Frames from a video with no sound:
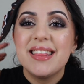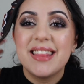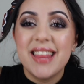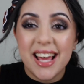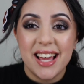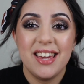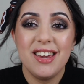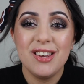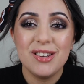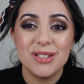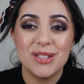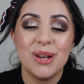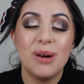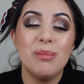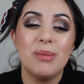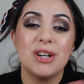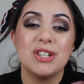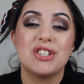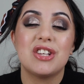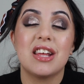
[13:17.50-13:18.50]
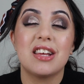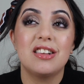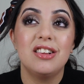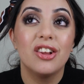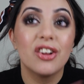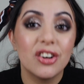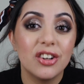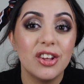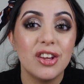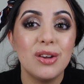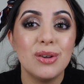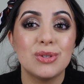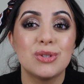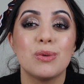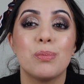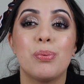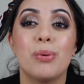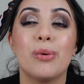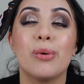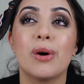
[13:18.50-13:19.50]
Thank you so much, like literally your
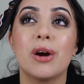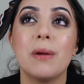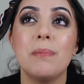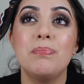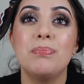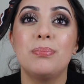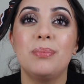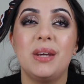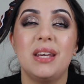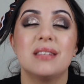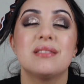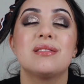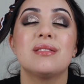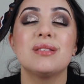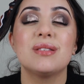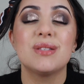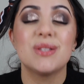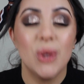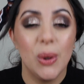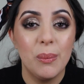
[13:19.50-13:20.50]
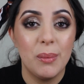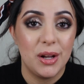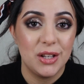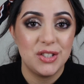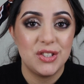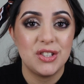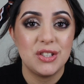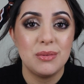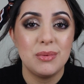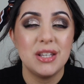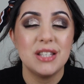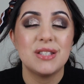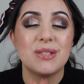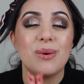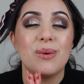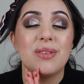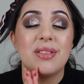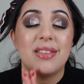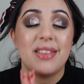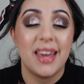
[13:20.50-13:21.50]
support means so much to me,
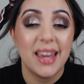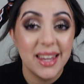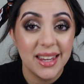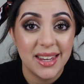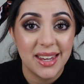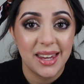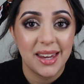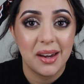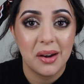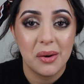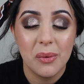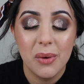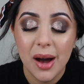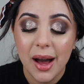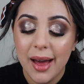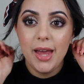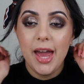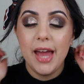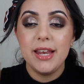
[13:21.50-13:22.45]
so thank you.